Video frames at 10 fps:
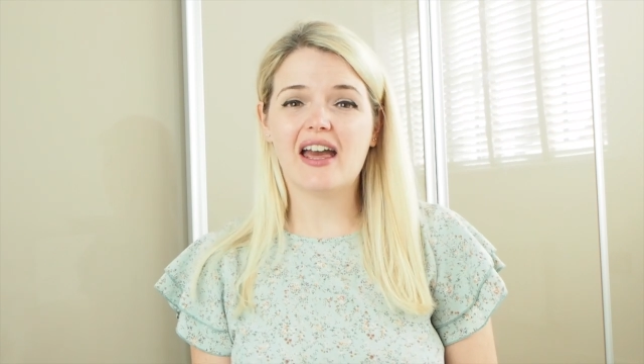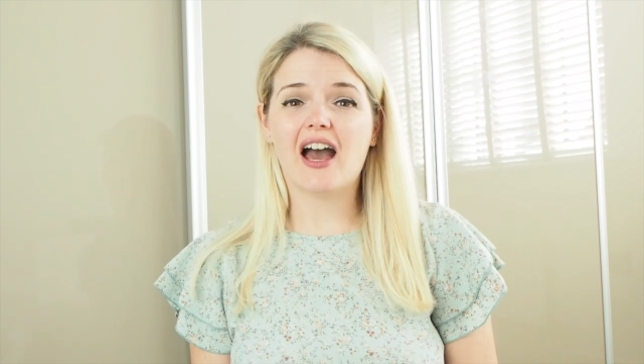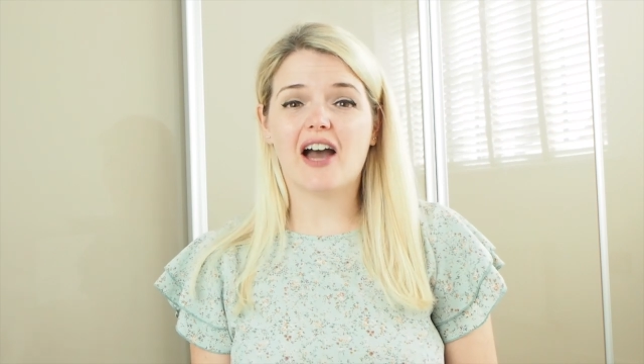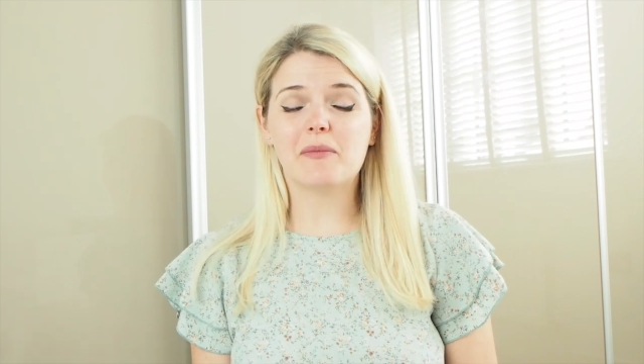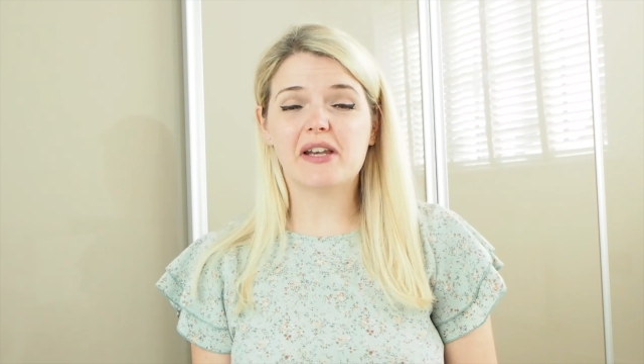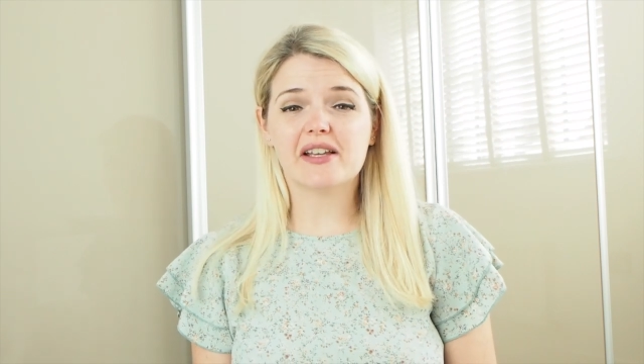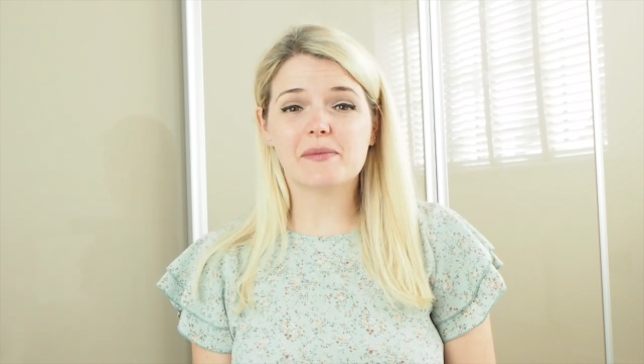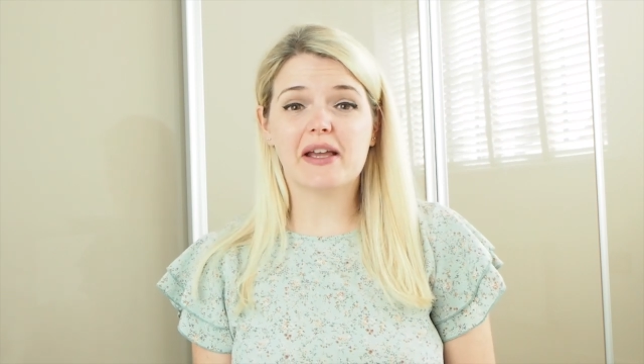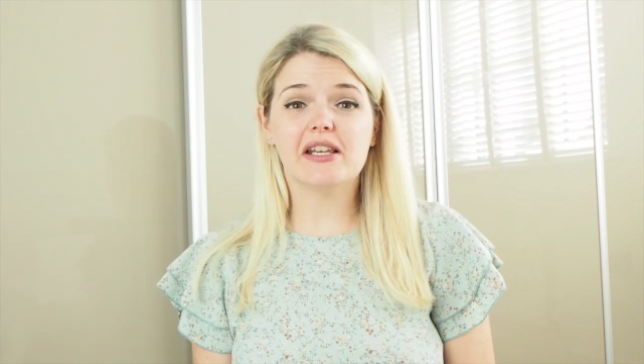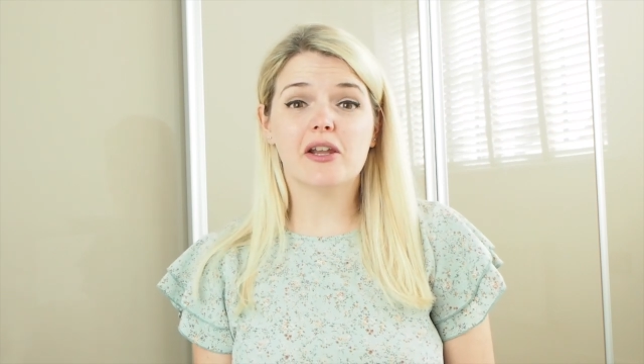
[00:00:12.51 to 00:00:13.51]
I've been asked
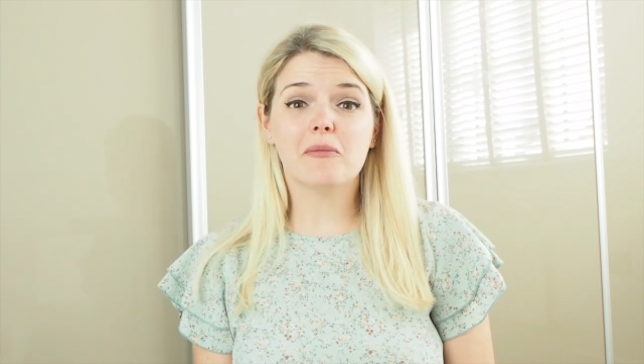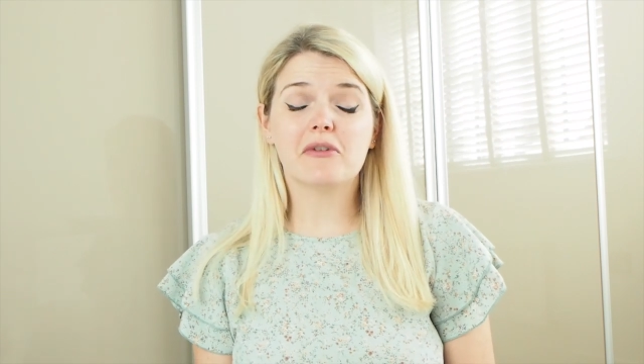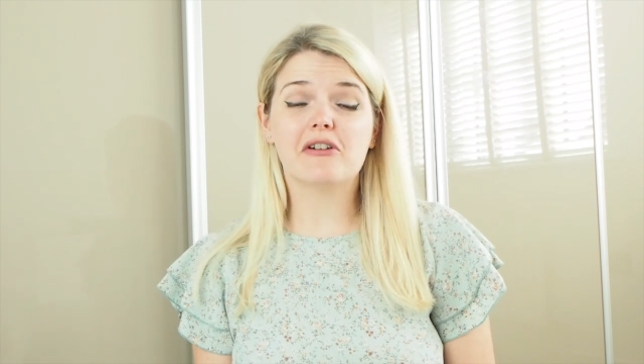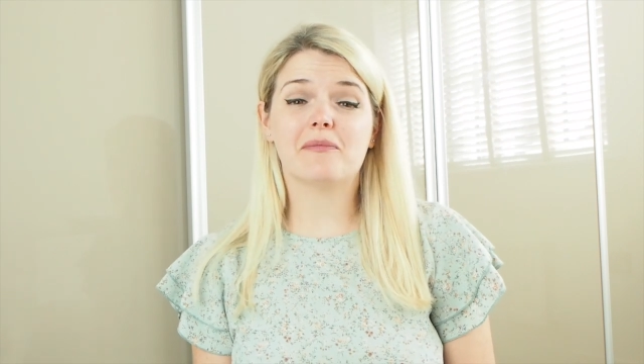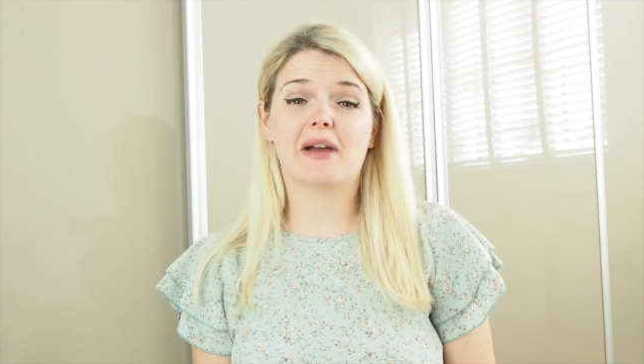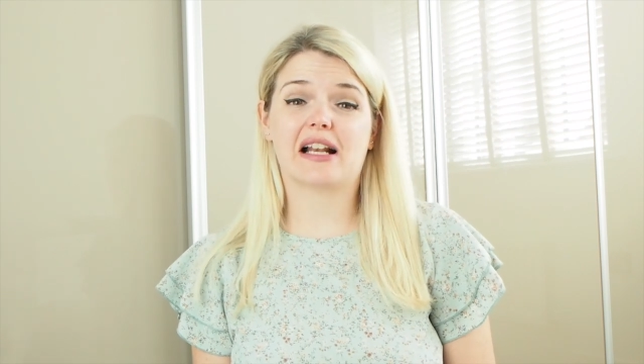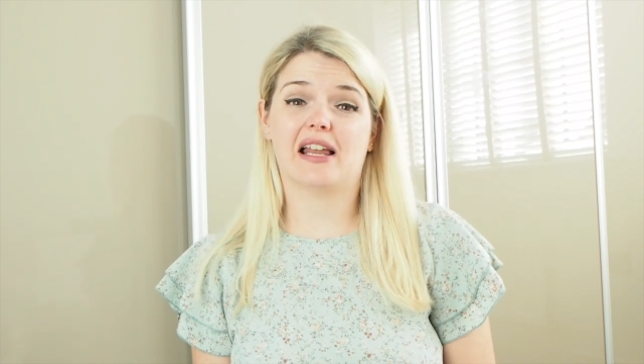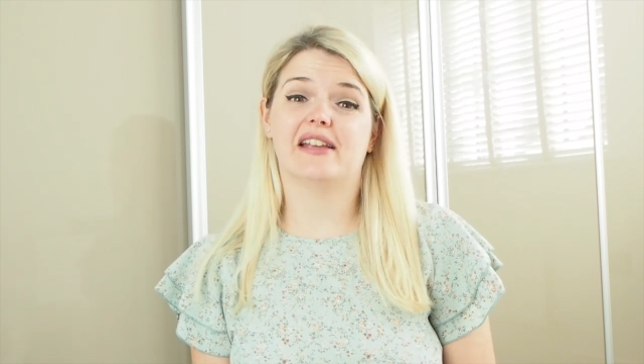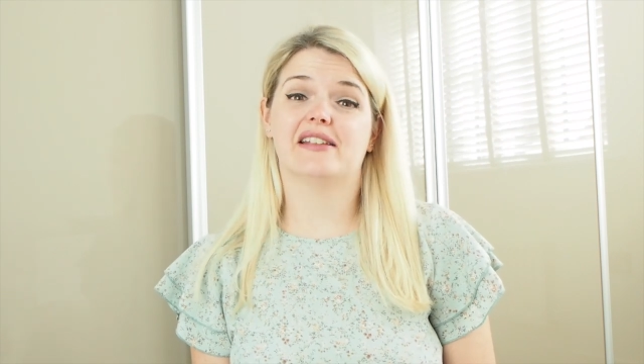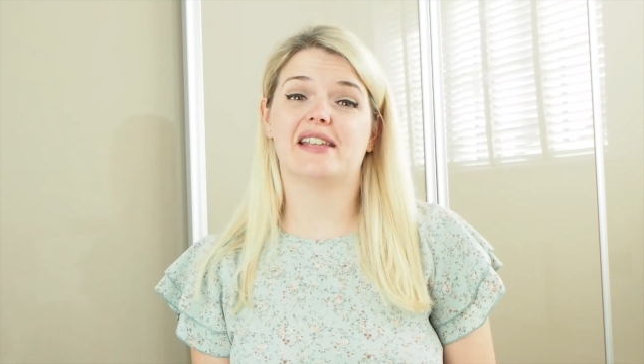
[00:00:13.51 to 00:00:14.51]
by a number of my
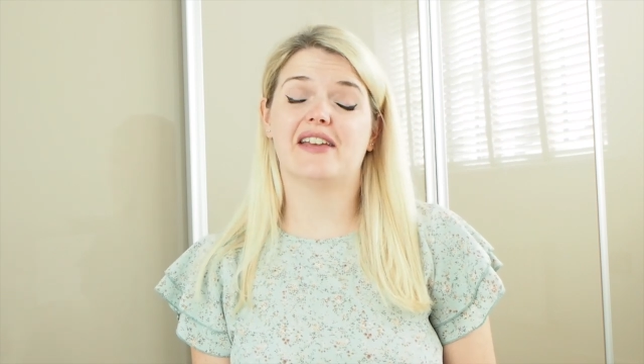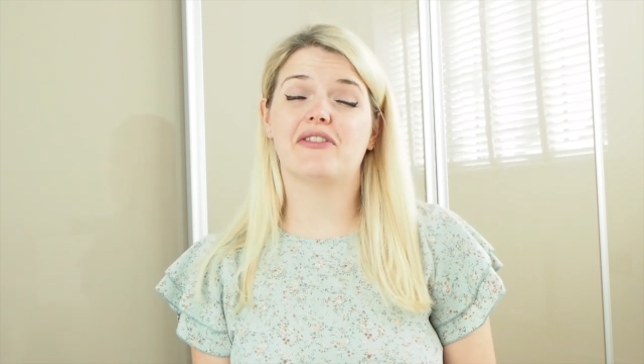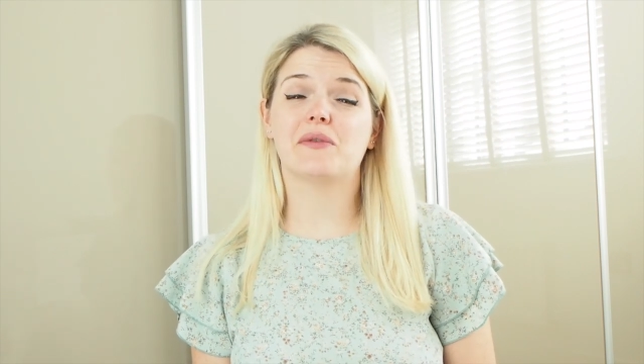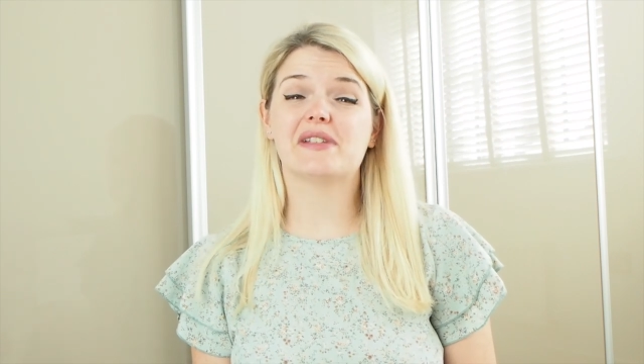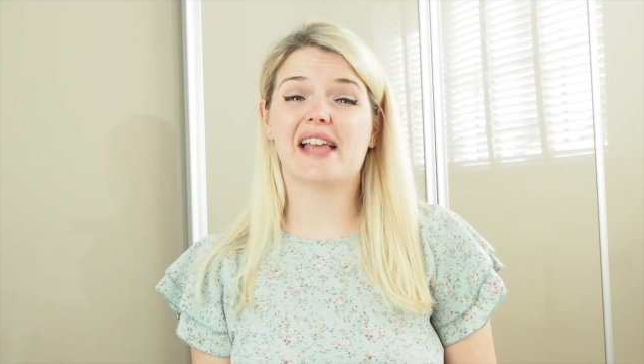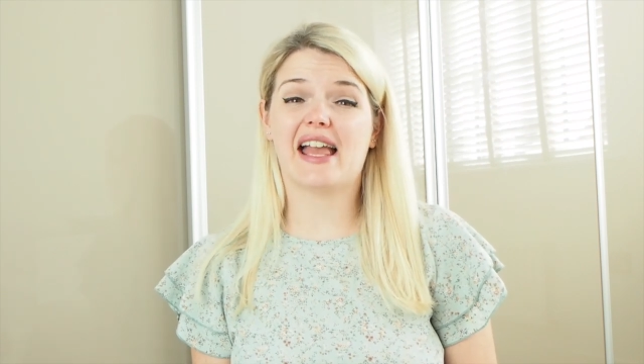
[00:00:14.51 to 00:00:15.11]
clients if there was